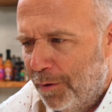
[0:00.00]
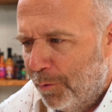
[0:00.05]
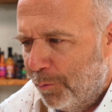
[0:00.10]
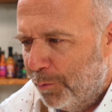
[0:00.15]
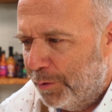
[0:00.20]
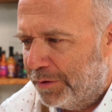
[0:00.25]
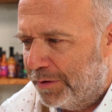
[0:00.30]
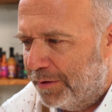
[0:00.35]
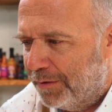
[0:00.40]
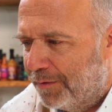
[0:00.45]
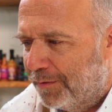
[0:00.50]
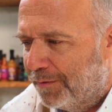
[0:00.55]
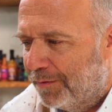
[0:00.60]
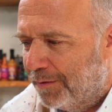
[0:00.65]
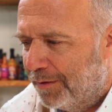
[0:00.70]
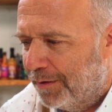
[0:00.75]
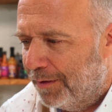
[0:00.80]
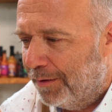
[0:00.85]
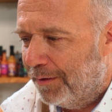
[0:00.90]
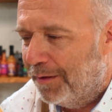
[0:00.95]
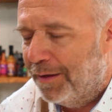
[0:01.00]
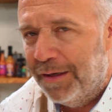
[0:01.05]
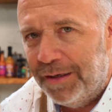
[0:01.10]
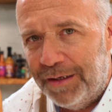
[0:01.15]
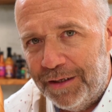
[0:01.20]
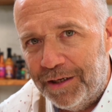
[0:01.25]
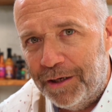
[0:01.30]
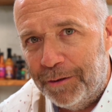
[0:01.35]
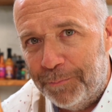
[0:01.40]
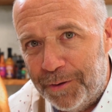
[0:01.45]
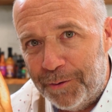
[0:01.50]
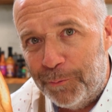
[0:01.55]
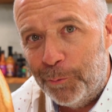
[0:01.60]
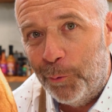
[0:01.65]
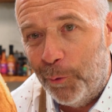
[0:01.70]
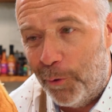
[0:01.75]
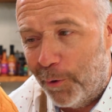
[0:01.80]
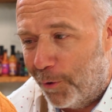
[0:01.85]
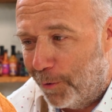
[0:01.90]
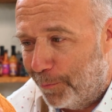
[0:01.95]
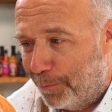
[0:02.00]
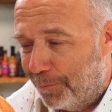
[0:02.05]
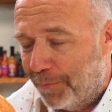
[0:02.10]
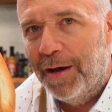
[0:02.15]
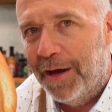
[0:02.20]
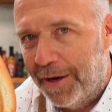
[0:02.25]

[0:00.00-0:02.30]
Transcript: which is still a little bit warm,